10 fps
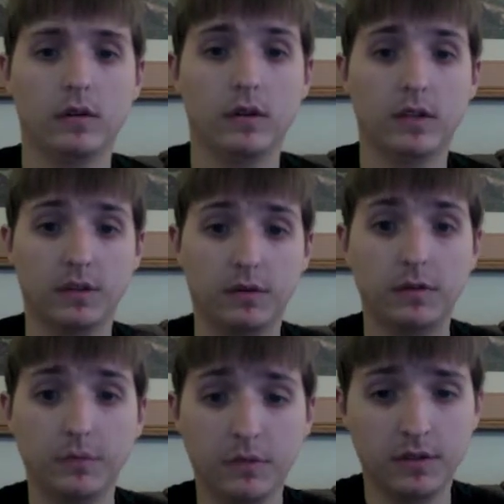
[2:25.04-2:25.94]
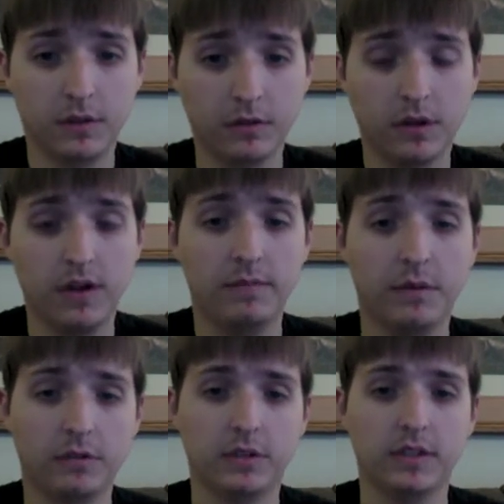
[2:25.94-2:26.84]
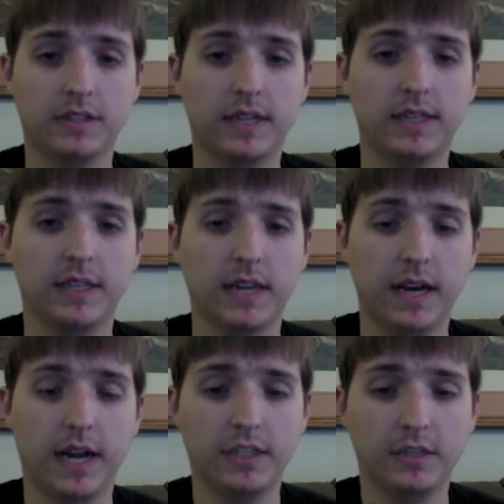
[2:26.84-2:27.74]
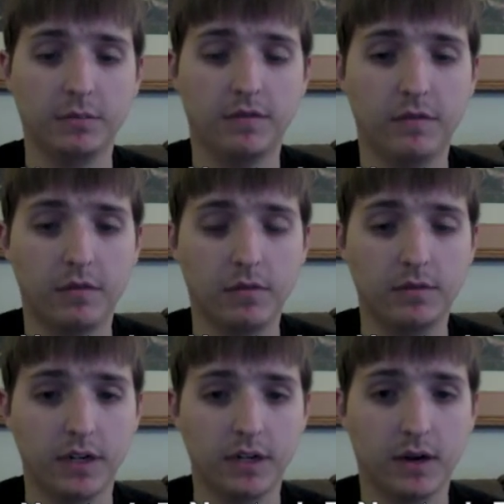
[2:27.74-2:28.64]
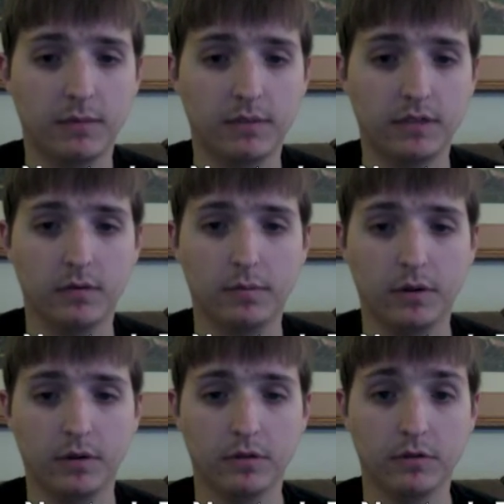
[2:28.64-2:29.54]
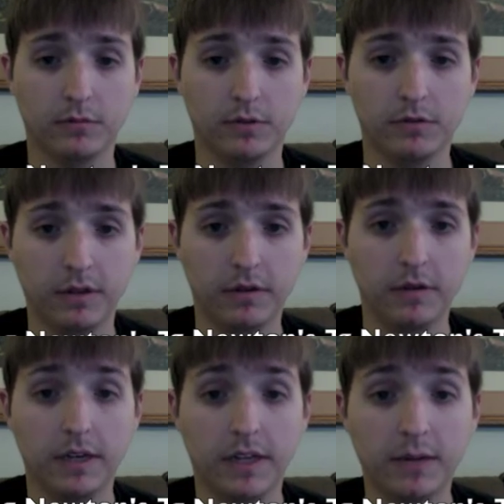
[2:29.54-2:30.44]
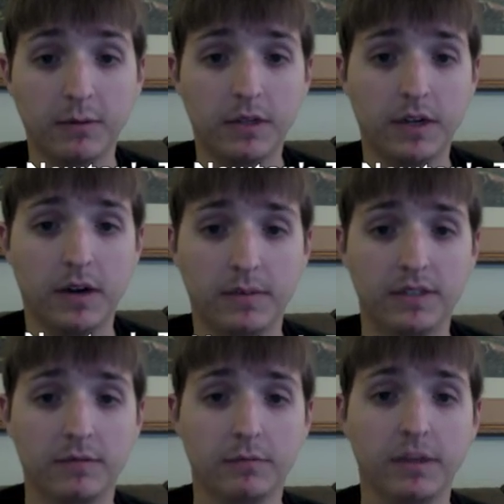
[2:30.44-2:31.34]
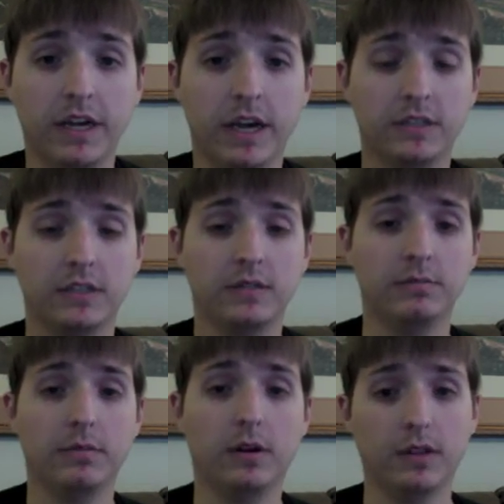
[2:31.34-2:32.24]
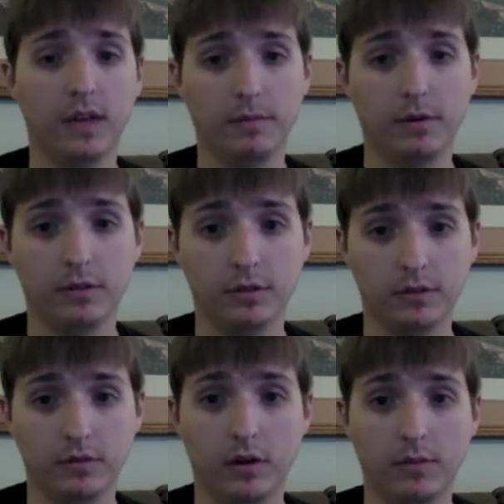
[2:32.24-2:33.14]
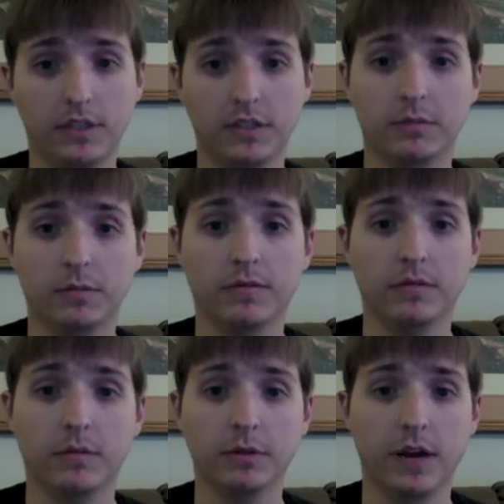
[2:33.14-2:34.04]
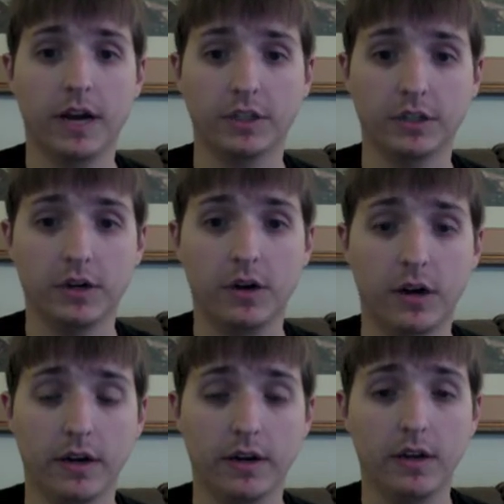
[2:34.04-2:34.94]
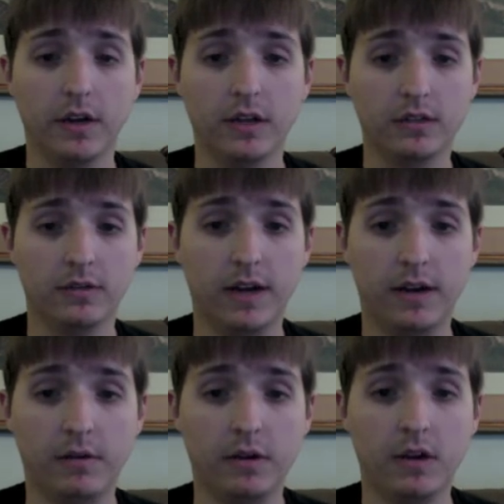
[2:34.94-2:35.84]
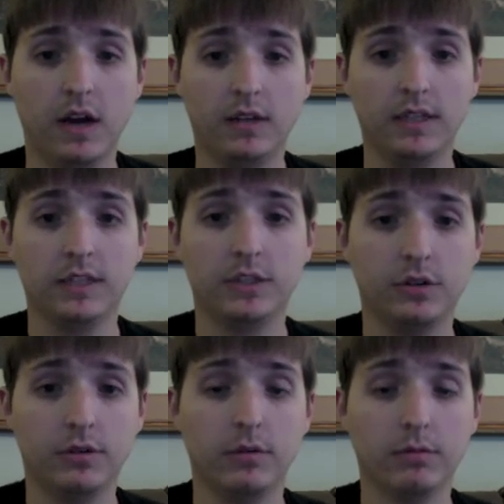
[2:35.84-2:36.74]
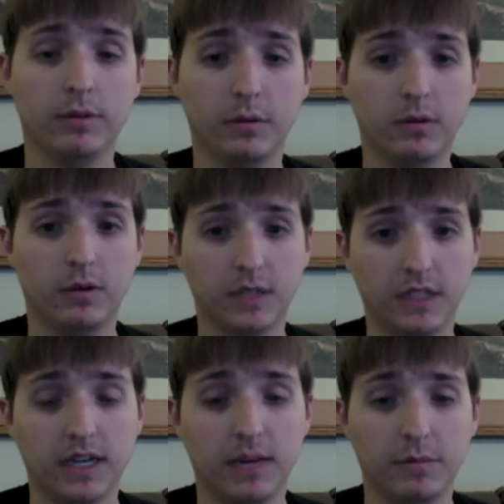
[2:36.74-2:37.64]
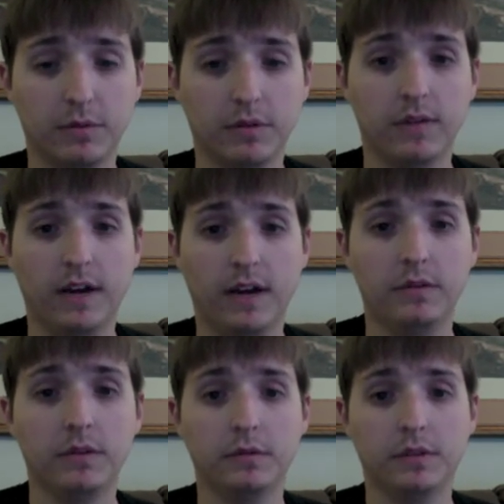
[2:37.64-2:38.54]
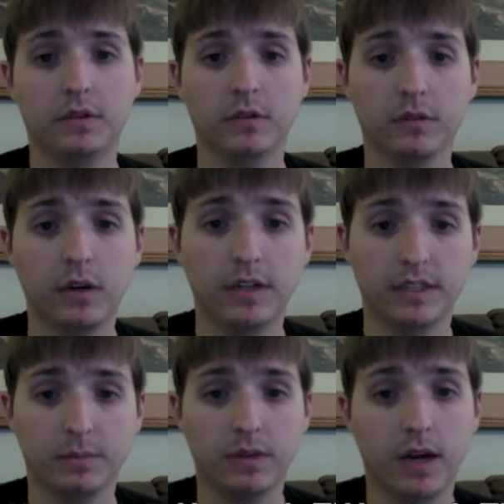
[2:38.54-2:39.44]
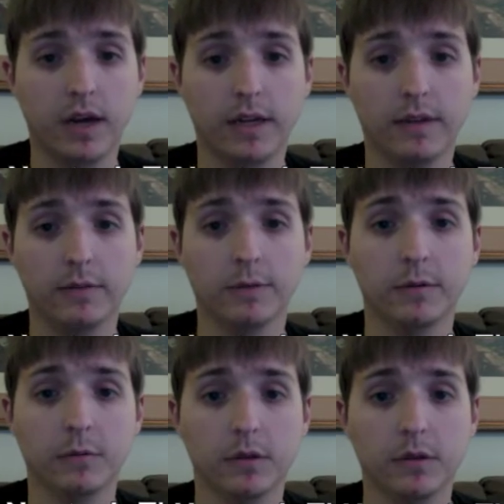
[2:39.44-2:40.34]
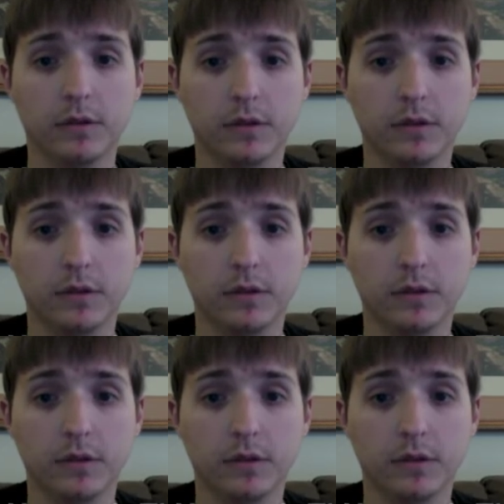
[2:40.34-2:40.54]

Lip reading: So Newton's third law of motion states that an action performed on an object or person will trigger an equal and opposite reaction on that person or object you performed your action on. So now, I'd like to show you a real-world example of how Newton's third law is applied in the real world.